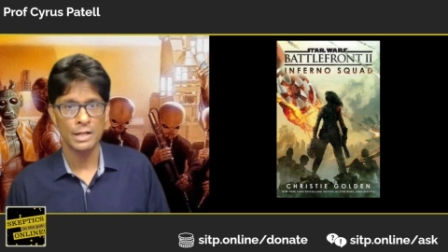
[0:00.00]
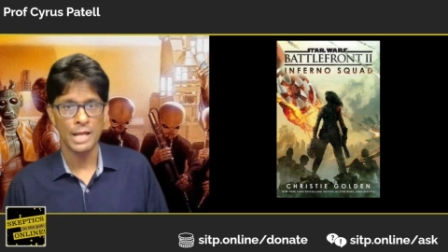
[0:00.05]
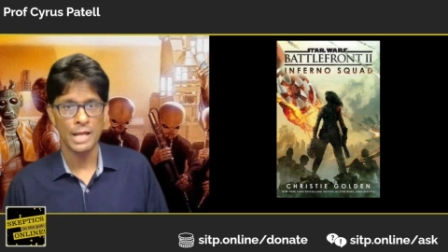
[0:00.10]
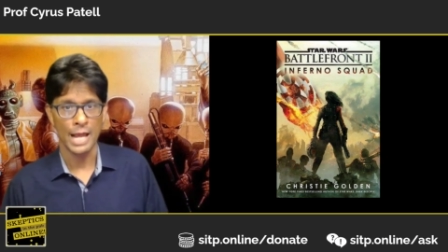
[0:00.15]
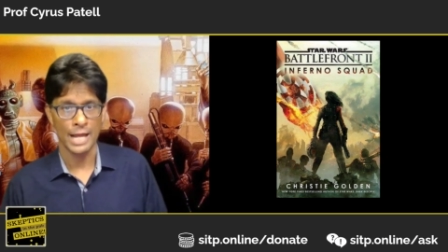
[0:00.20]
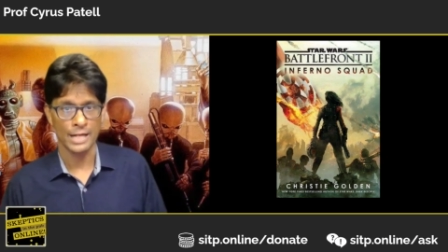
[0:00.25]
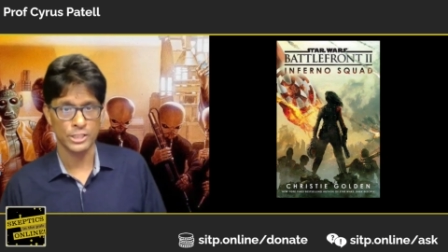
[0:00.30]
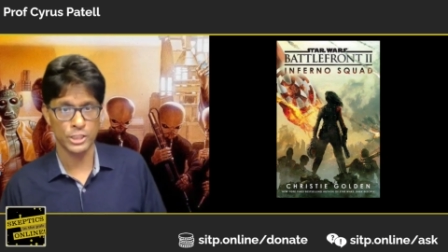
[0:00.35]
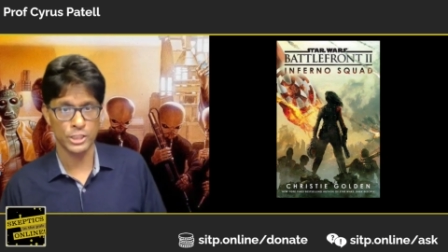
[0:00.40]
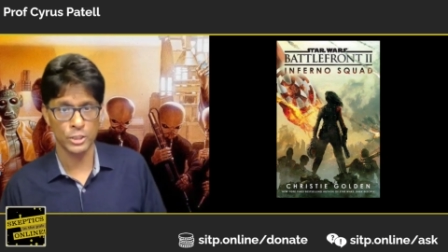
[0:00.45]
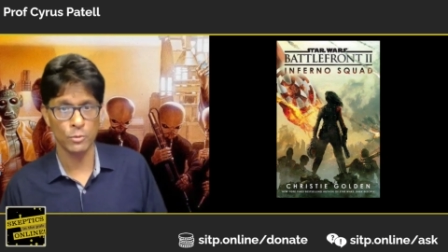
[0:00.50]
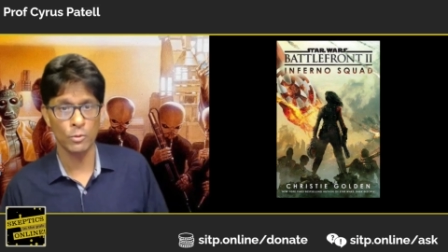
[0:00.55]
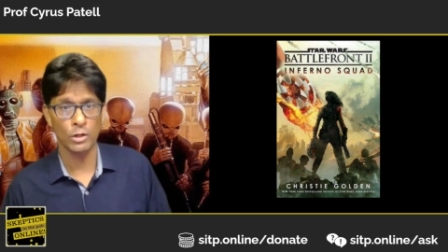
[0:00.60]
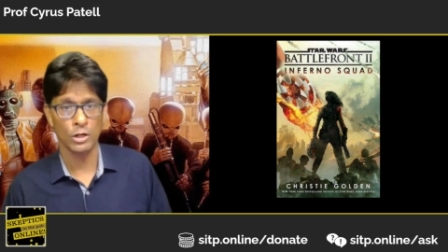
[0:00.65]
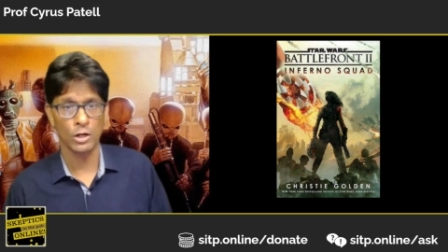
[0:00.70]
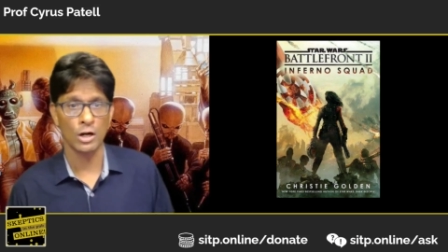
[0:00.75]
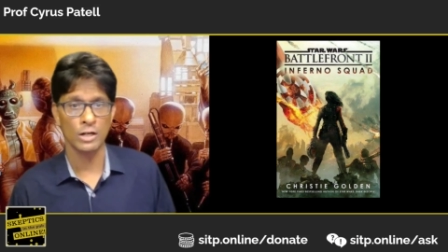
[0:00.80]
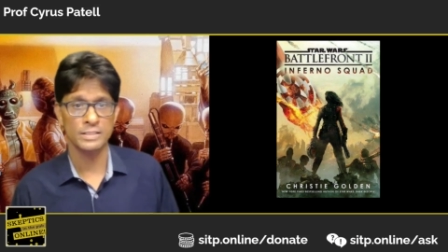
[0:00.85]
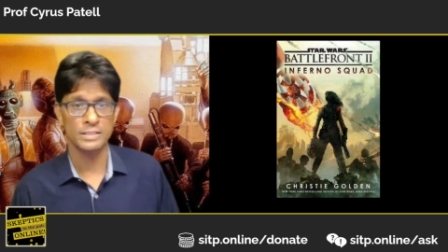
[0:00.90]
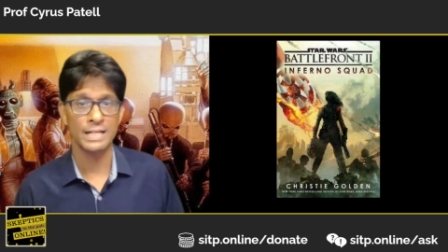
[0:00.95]
and she
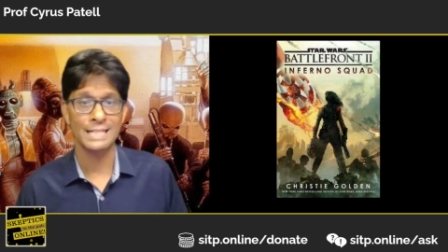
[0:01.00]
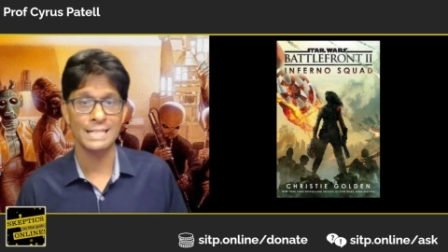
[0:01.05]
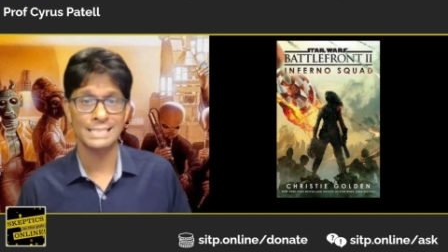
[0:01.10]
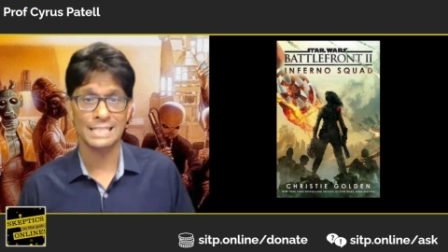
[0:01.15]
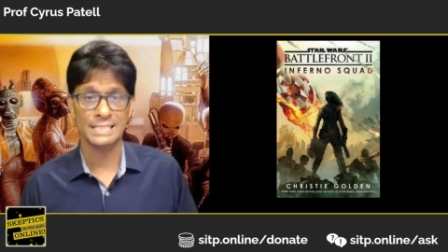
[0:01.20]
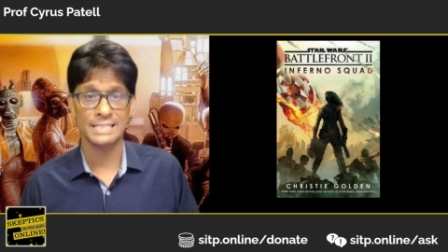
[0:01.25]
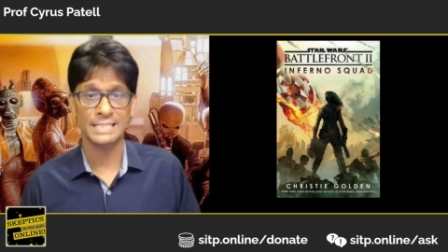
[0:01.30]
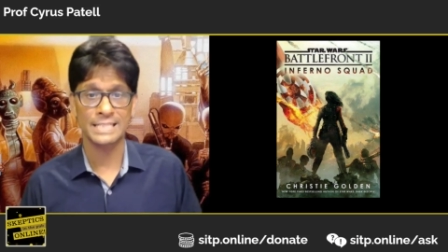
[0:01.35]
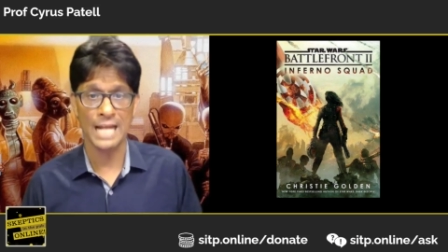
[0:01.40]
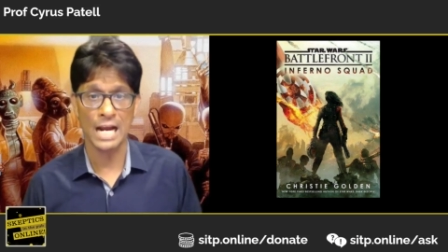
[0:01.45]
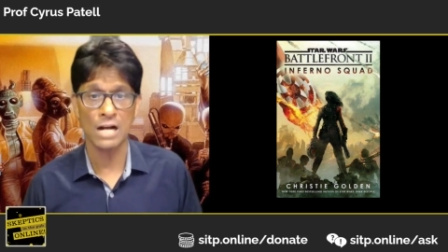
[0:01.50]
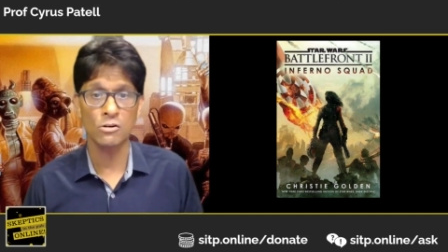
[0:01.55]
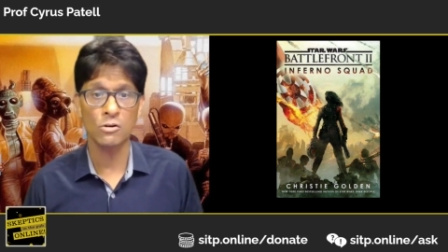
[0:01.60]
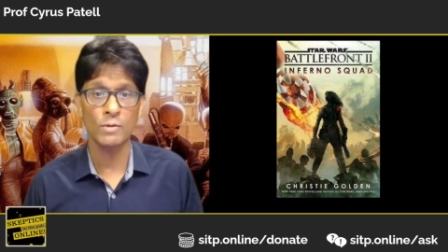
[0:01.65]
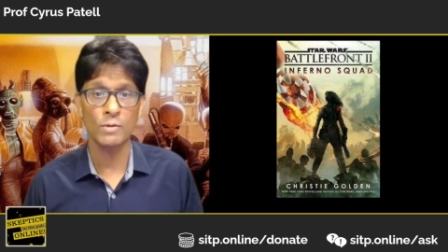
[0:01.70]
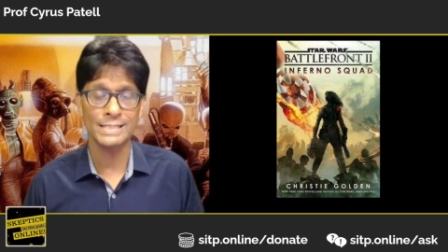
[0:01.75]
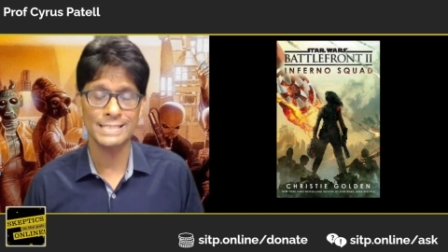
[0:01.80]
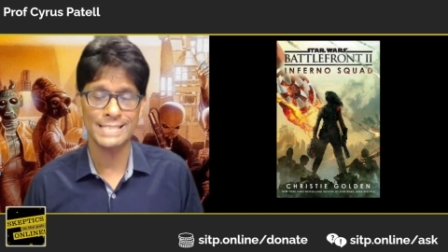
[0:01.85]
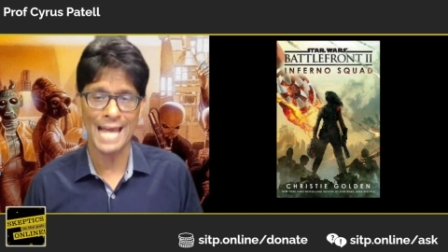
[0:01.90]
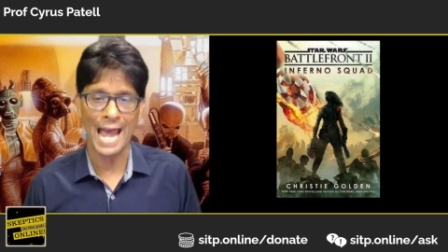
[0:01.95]
regards it as a
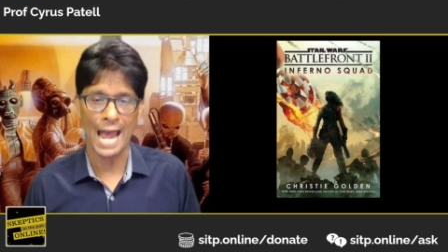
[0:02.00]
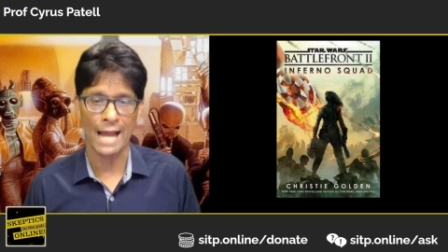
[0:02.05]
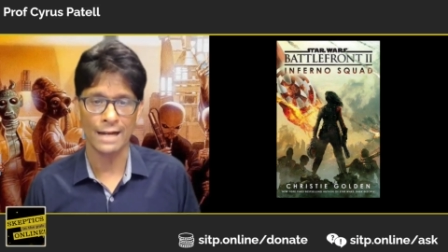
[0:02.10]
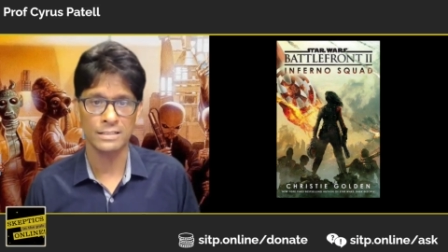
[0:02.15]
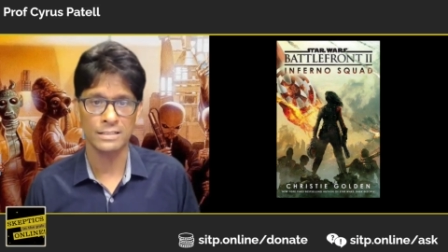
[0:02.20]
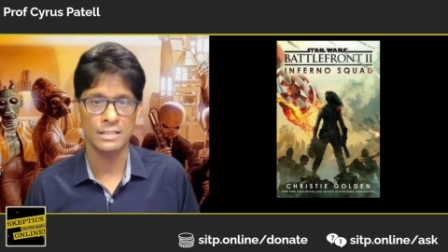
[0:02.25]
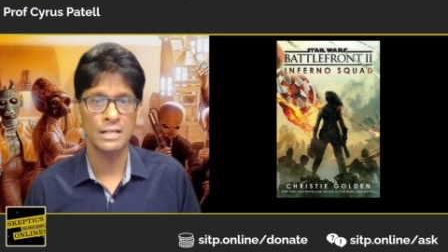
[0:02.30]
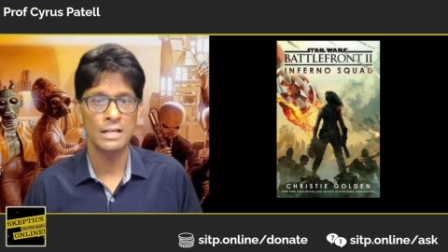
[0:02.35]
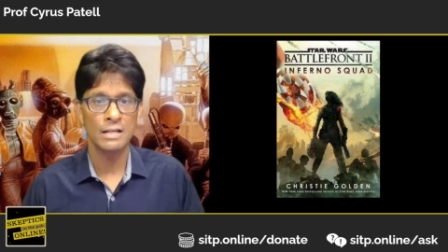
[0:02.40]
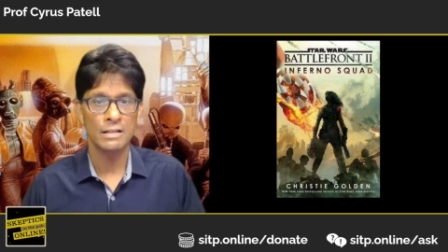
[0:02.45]
terrorist act